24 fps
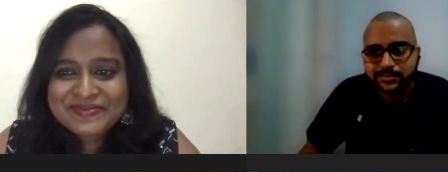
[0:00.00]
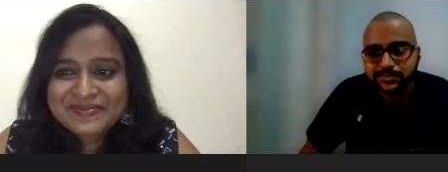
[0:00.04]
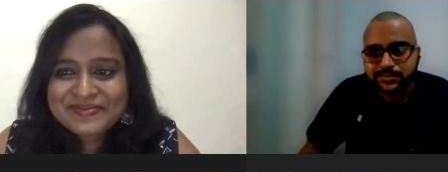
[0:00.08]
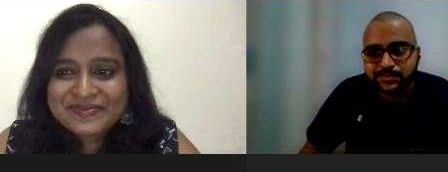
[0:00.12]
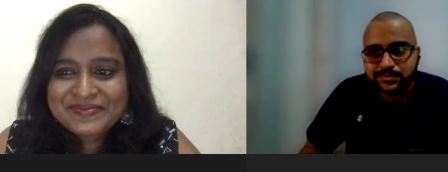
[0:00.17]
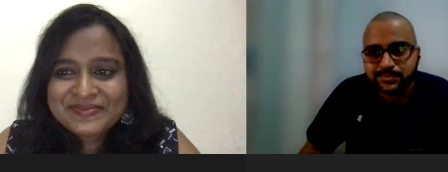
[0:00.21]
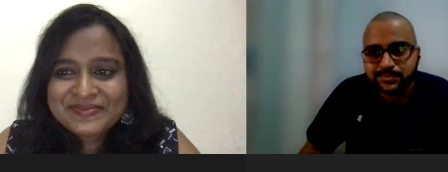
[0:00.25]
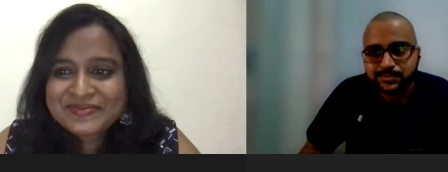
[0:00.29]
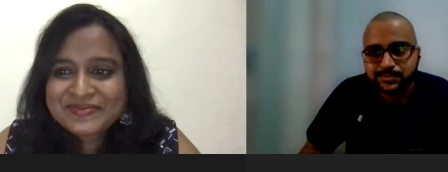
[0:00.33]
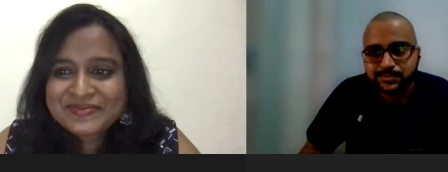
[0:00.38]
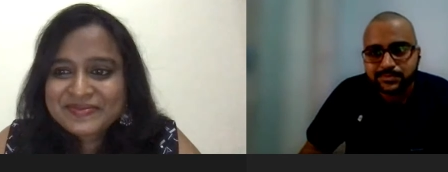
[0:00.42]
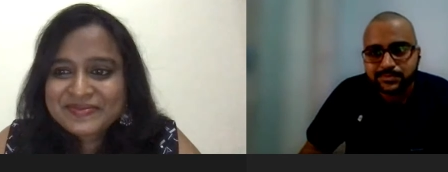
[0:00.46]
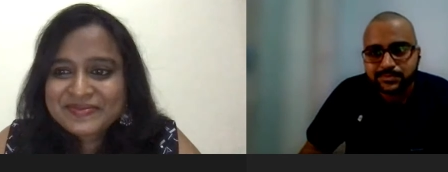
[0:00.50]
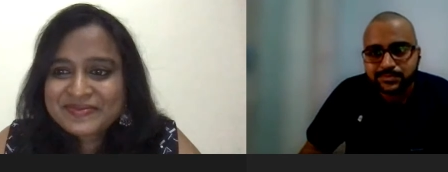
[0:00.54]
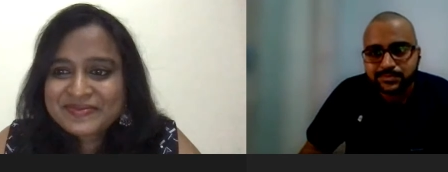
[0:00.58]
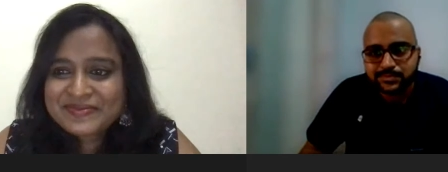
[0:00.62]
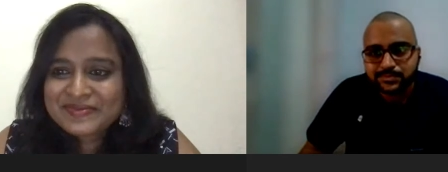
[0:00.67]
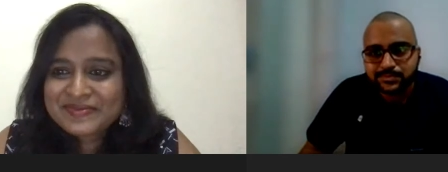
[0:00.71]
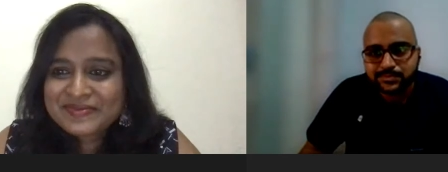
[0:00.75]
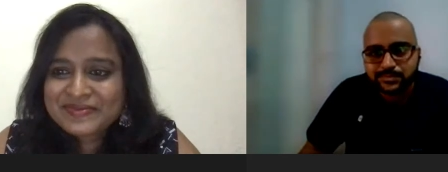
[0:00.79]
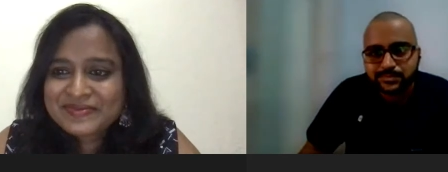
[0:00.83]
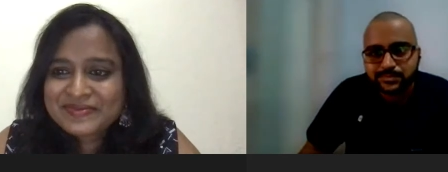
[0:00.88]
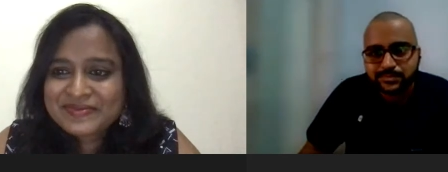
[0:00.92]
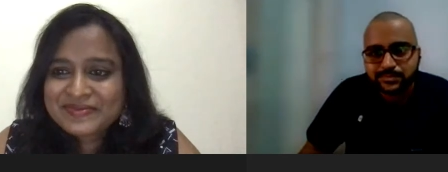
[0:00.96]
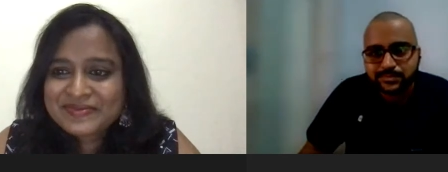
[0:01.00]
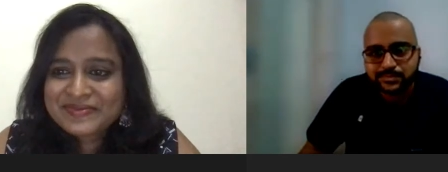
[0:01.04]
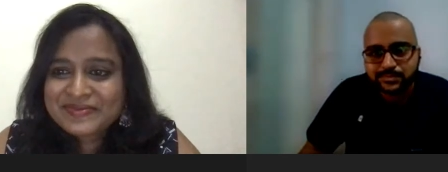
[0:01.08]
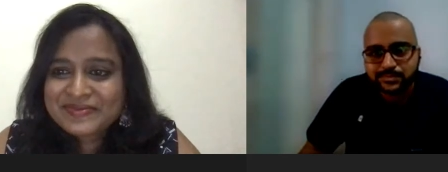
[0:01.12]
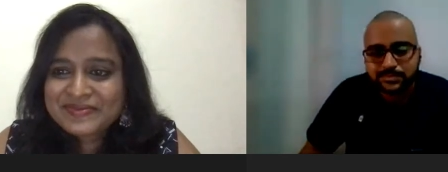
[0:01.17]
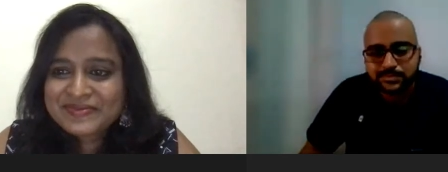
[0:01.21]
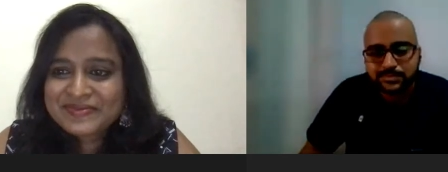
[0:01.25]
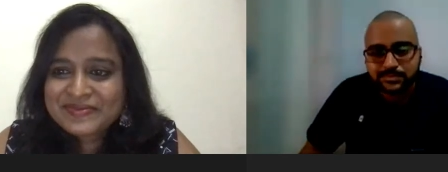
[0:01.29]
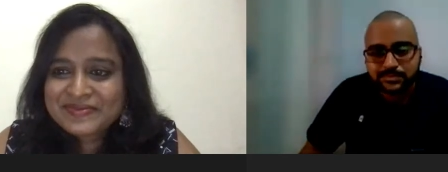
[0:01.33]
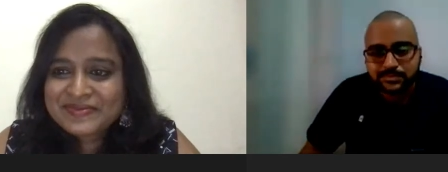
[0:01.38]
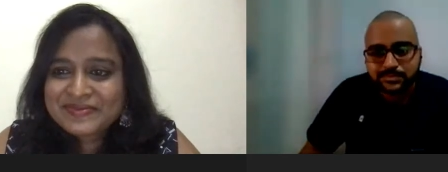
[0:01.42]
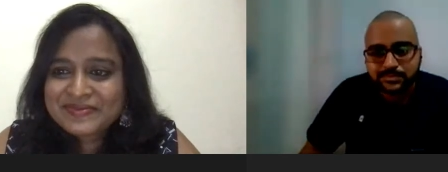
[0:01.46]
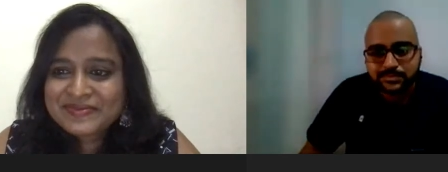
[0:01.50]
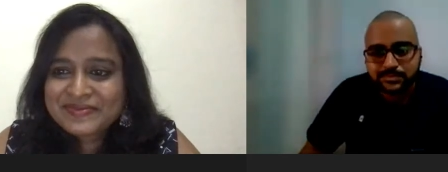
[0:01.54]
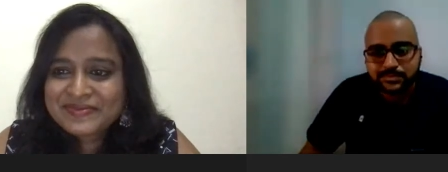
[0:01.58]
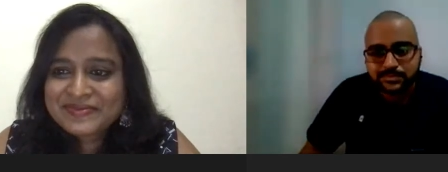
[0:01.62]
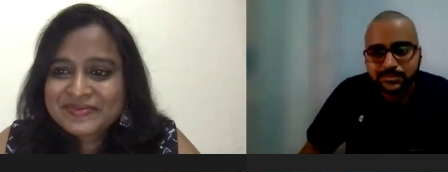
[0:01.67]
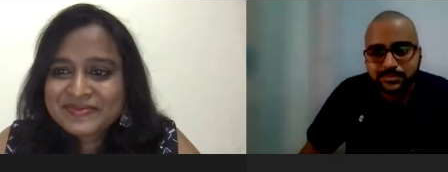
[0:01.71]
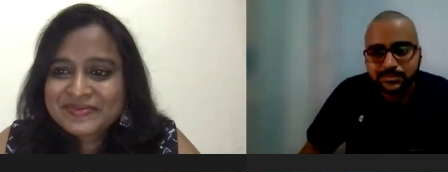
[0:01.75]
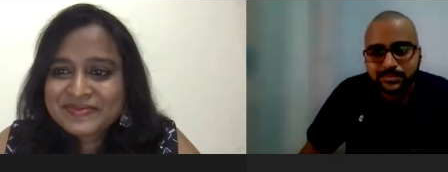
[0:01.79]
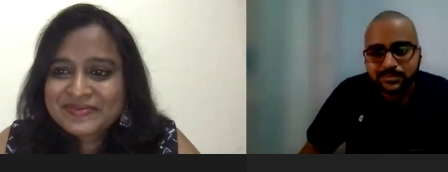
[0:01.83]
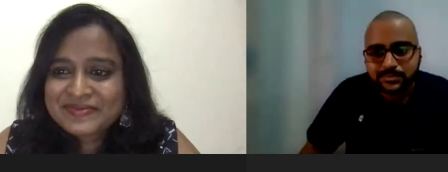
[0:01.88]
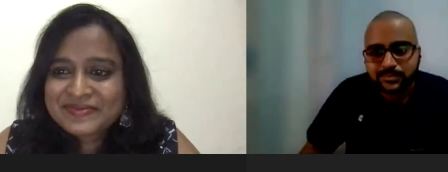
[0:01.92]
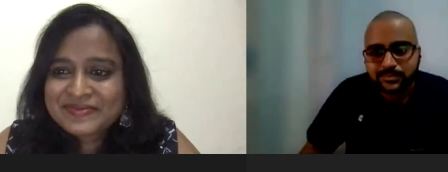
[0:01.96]

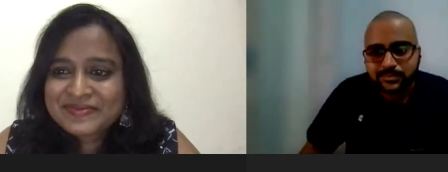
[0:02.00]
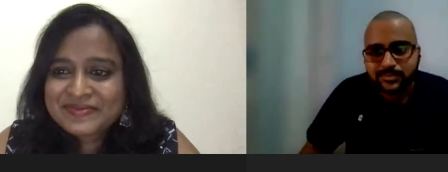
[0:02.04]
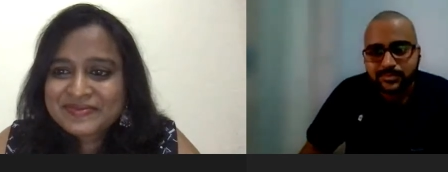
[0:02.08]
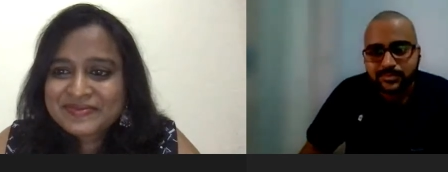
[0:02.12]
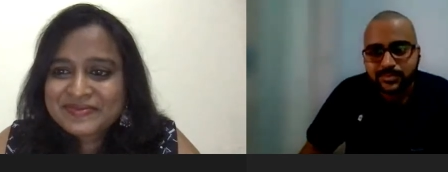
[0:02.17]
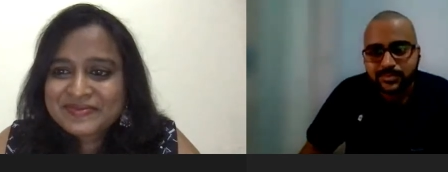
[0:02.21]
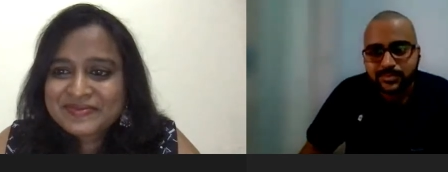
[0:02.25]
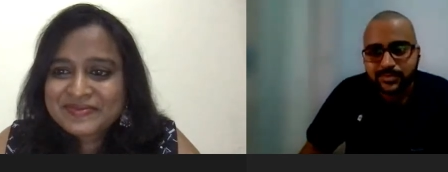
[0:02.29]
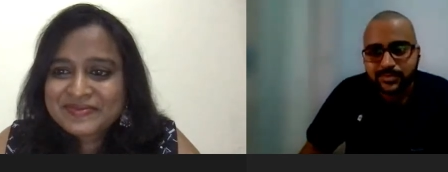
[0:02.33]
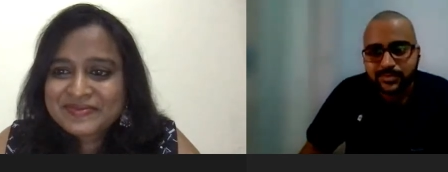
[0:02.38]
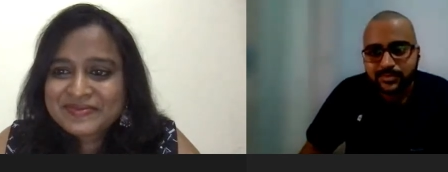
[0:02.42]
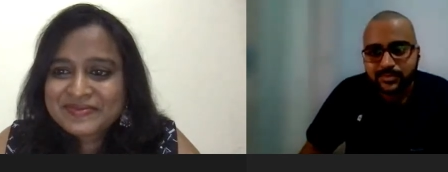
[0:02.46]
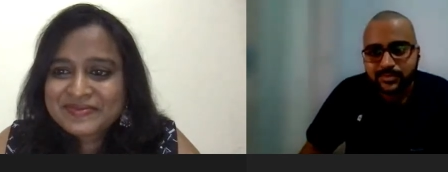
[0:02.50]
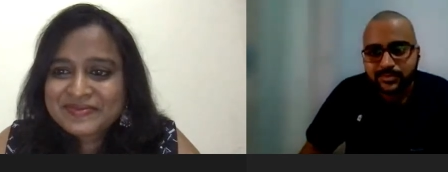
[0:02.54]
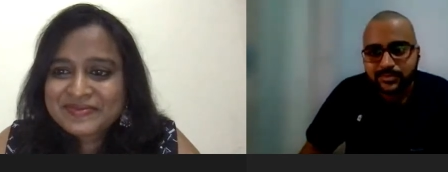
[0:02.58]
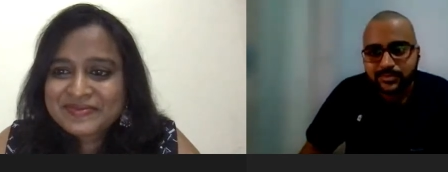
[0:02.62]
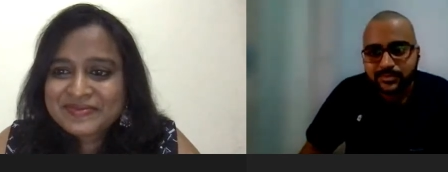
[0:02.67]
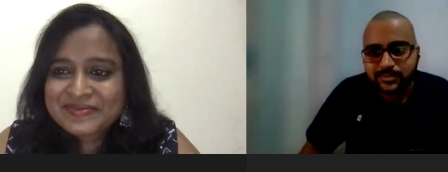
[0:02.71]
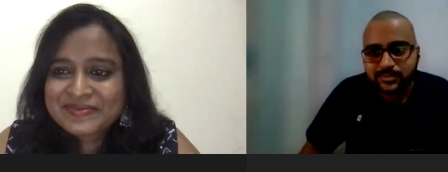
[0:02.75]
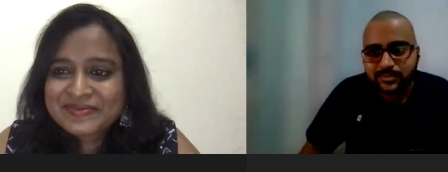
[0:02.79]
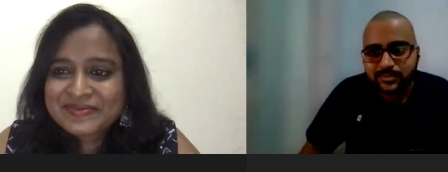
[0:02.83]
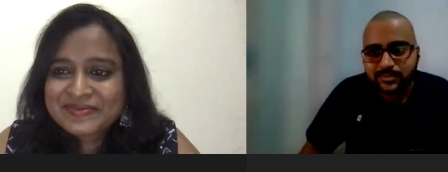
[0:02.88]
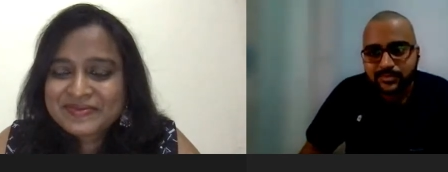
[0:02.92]
[no speech]